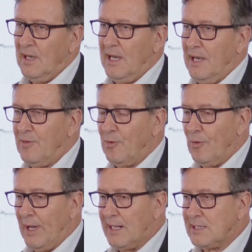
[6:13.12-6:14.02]

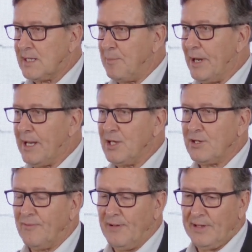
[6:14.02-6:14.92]
through excess
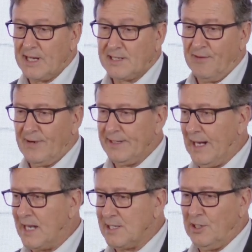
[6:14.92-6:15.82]
application of industrial
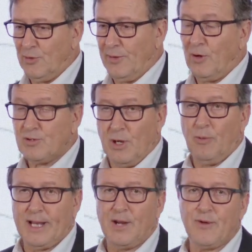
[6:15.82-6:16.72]
fertilizer into the ocean,
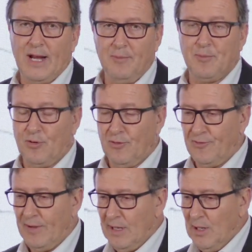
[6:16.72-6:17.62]
we can really
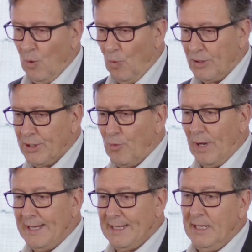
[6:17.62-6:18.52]
improve water
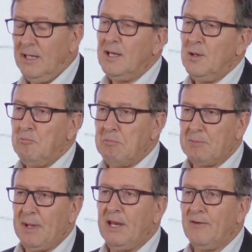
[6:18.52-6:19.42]
quality.
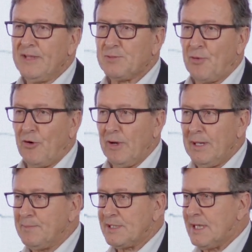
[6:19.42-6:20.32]
But many of these
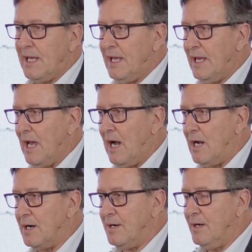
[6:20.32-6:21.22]
problems
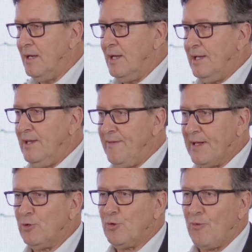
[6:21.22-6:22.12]
are
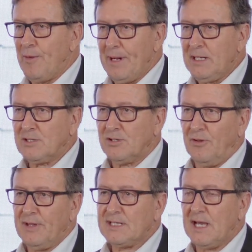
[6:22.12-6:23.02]
difficult to reverse,
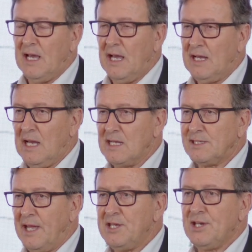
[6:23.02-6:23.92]
so there's a
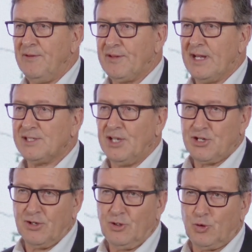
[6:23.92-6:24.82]
stage shift
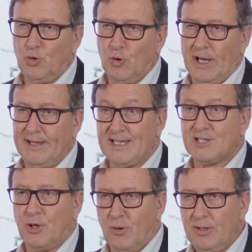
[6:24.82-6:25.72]
transition to a dead
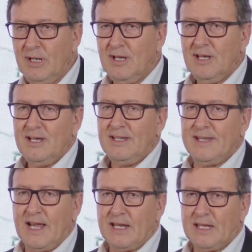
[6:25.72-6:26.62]
zone
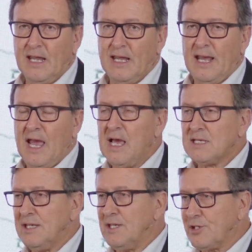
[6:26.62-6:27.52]
that
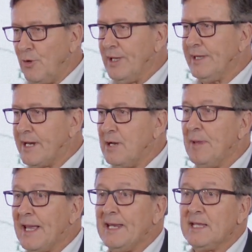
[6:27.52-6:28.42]
has its own internal
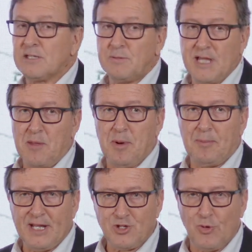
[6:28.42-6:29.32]
mechanisms that
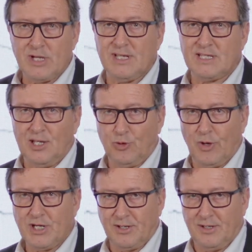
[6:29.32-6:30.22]
perpetuate this
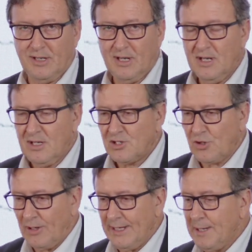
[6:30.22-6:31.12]
situation.
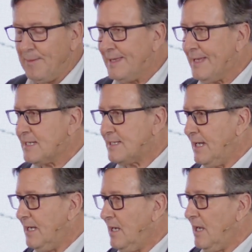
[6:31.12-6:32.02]
So in the Baltic
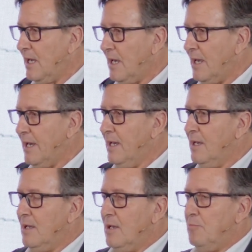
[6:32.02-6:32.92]
Sea,
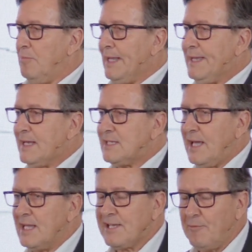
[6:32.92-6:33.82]
Baltic
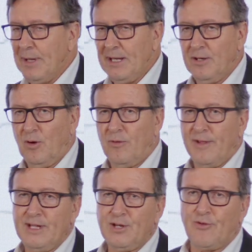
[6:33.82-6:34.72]
states have been
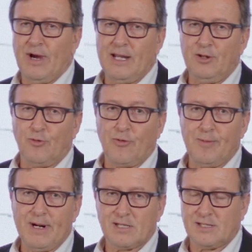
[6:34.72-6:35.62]
already trying to
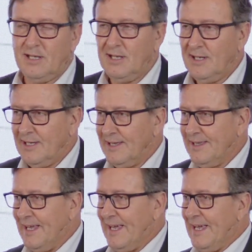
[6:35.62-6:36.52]
reverse
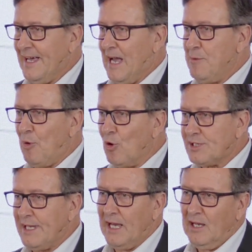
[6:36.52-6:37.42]
the
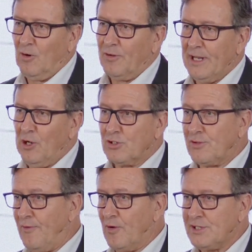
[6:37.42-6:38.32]
hypoxia or the loss
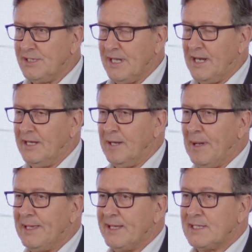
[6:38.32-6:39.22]
of oxygen in the
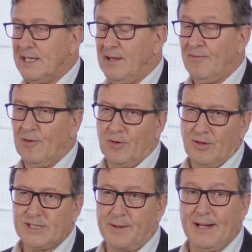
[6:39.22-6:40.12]
Baltic Sea
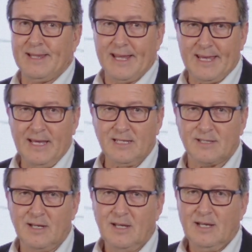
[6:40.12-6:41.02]
for several
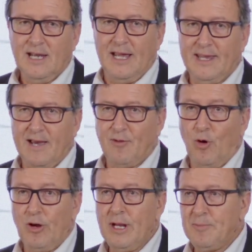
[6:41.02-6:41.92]
decades, and they have only